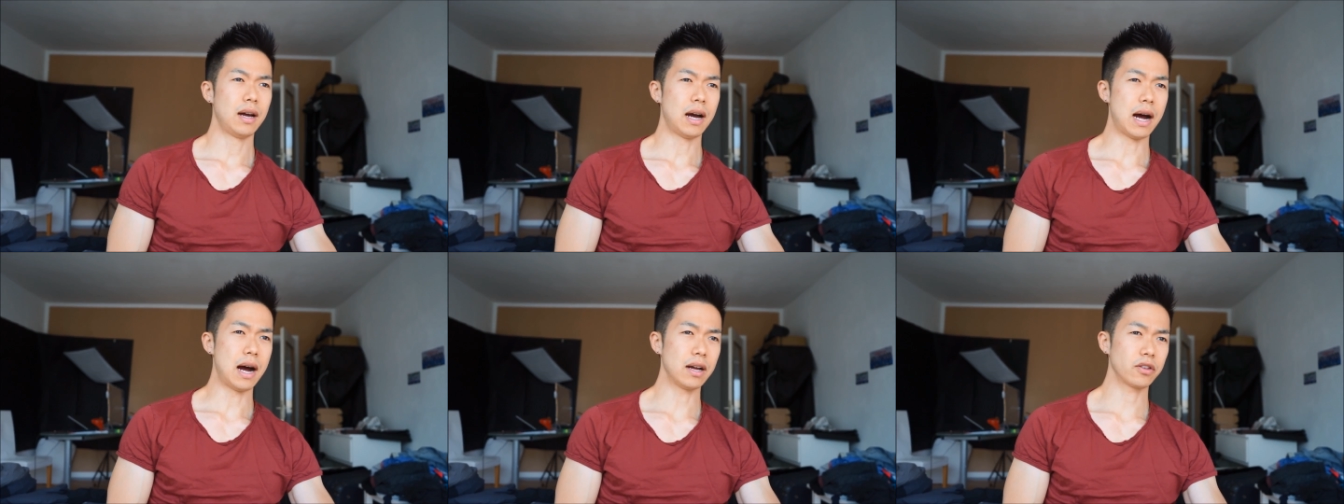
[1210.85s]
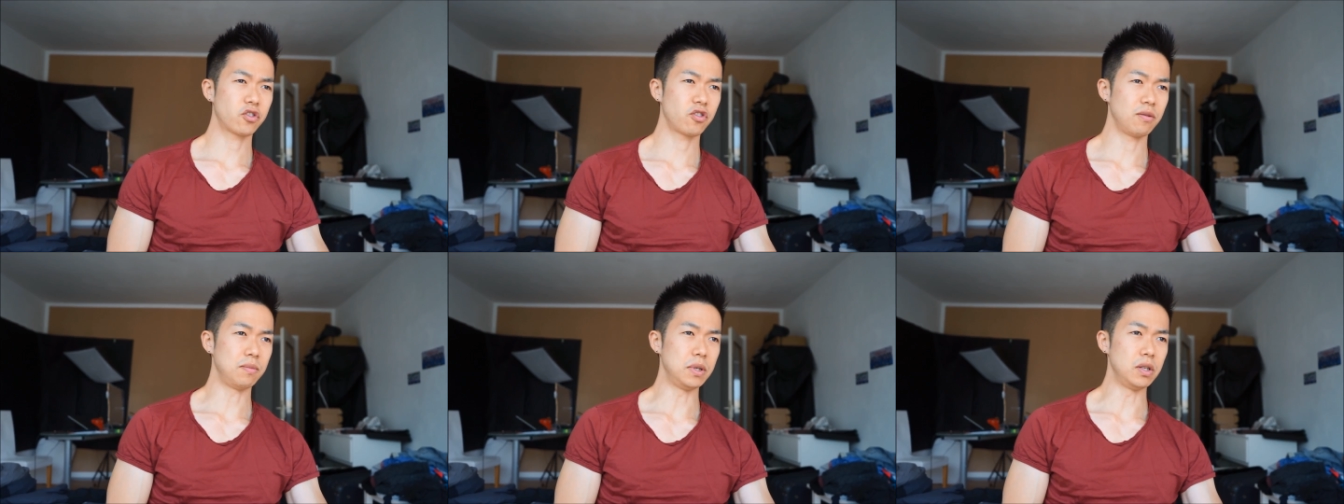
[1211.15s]

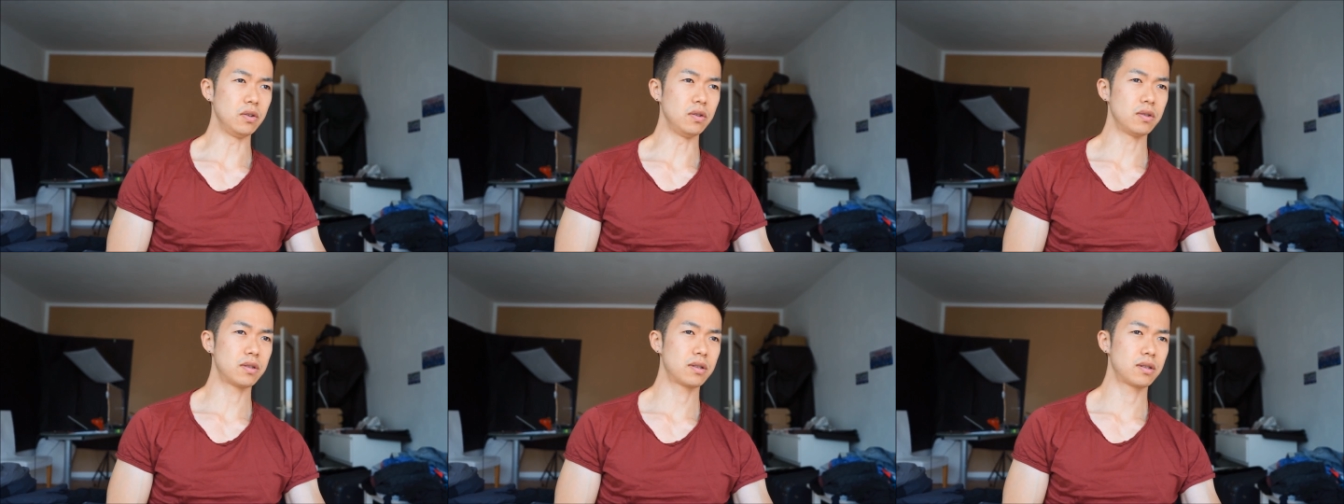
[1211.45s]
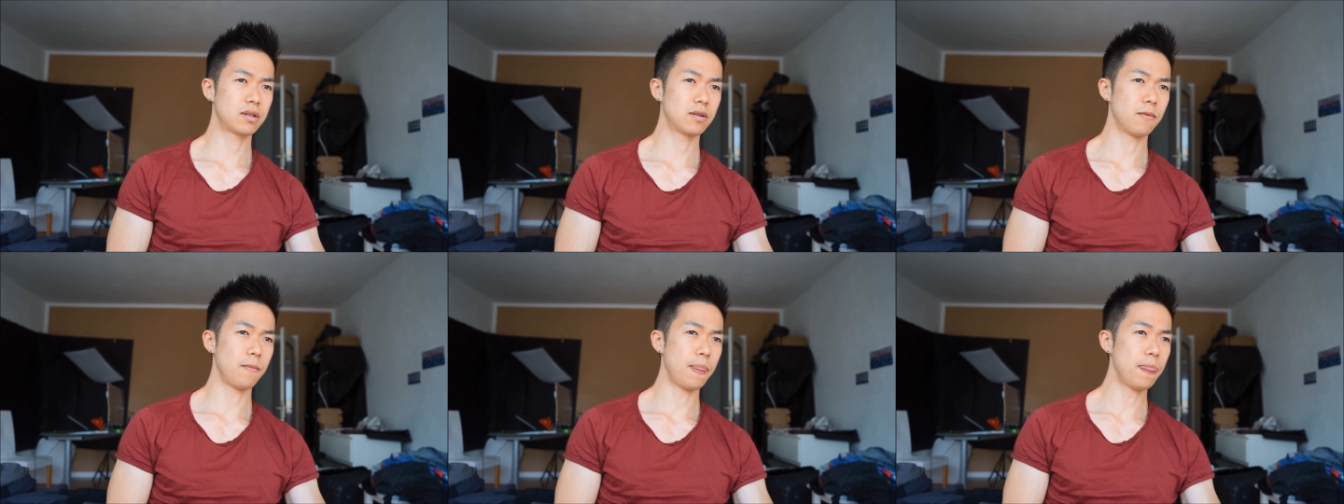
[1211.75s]

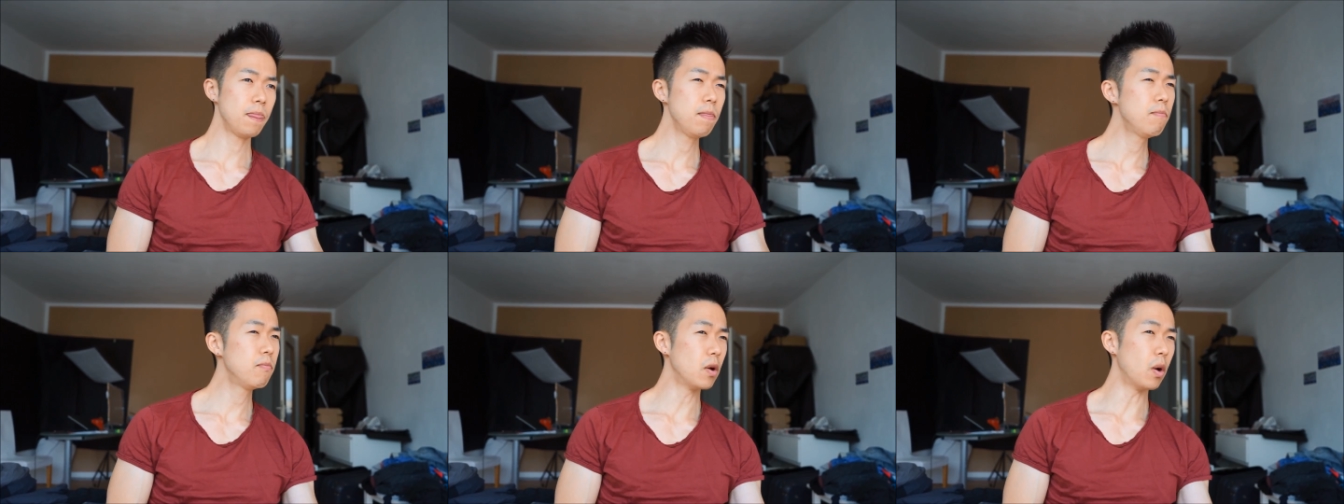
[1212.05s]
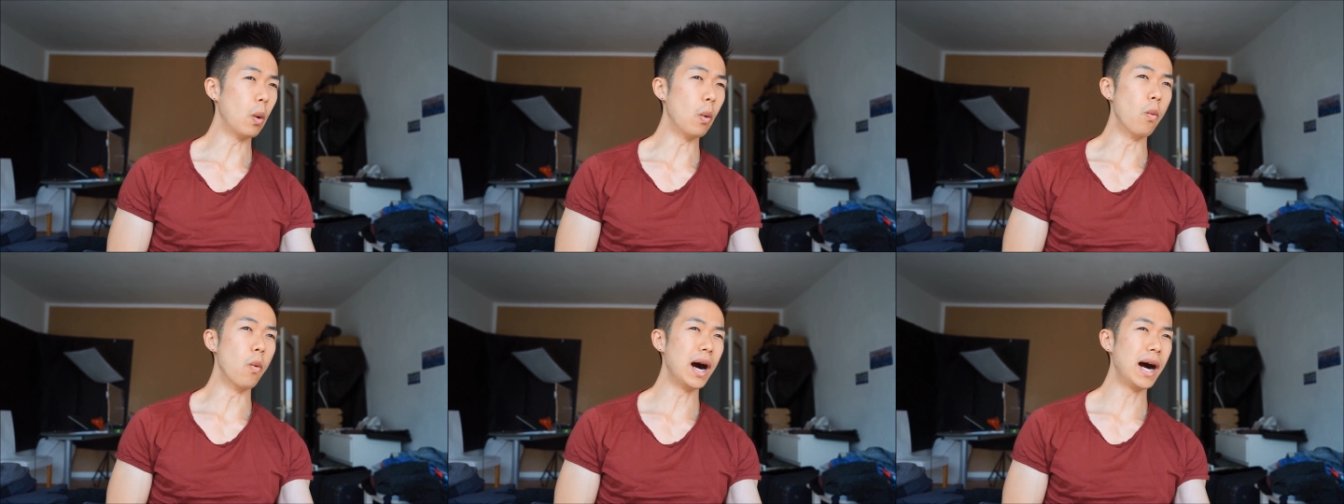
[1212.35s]
attributes,
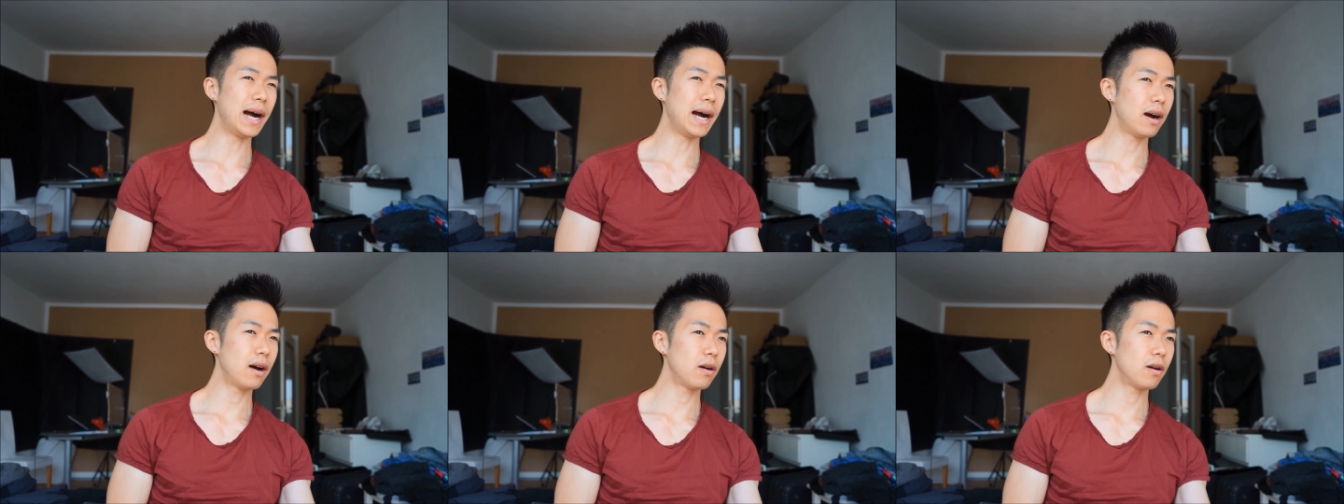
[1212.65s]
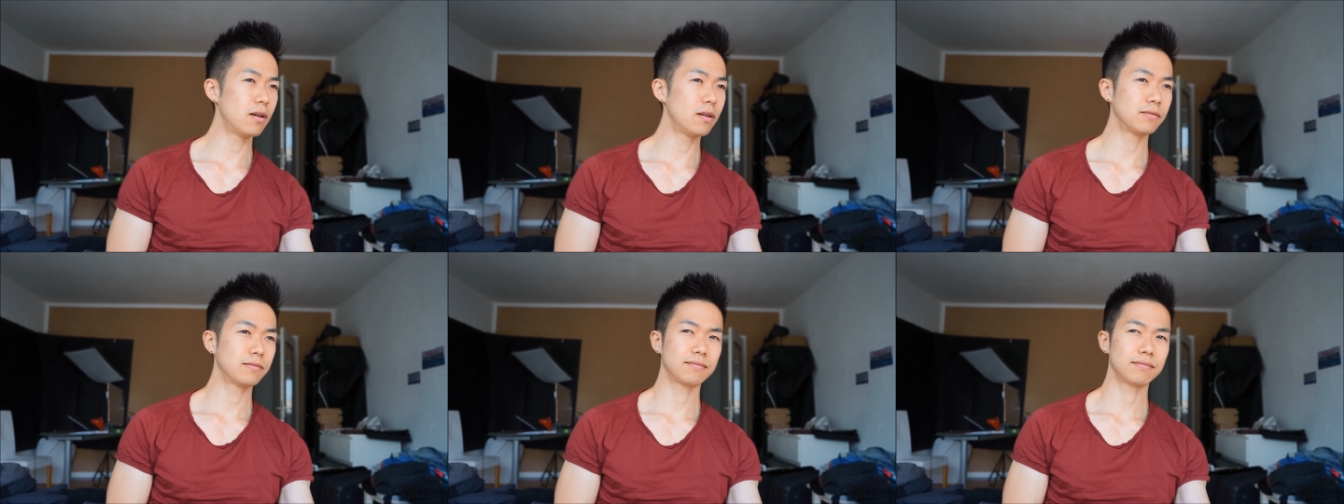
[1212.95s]

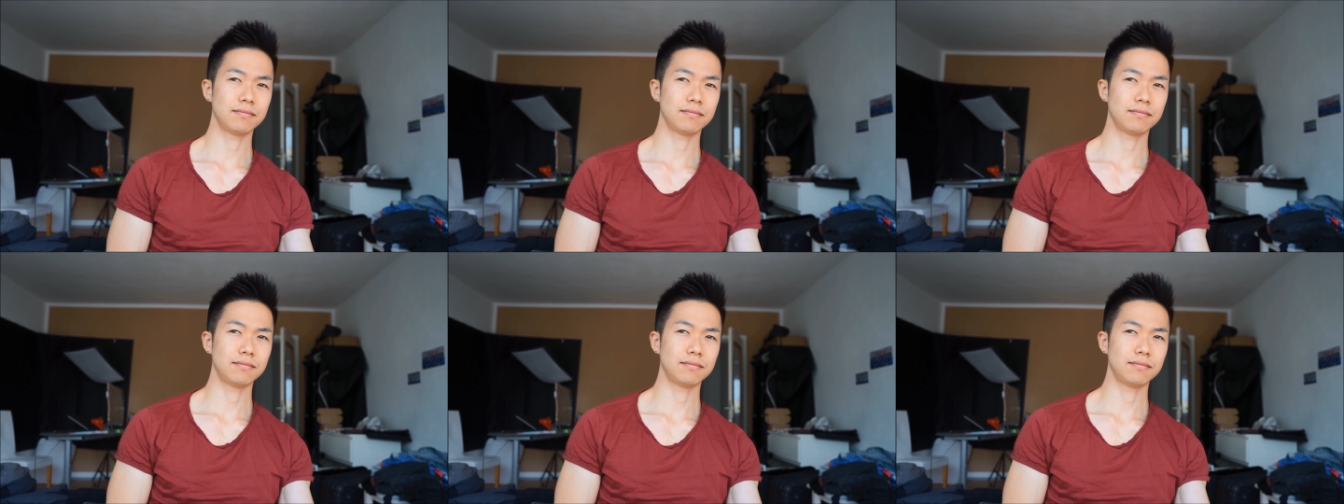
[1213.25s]
while